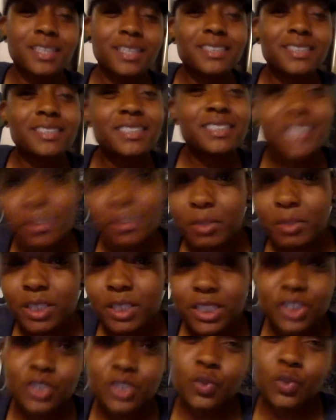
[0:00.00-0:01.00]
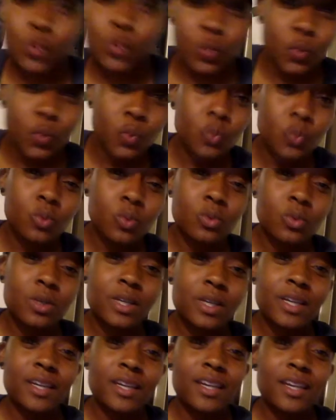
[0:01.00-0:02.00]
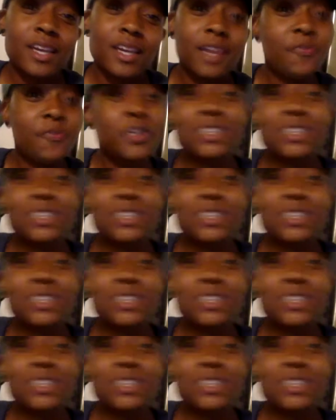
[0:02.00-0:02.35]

Similar to if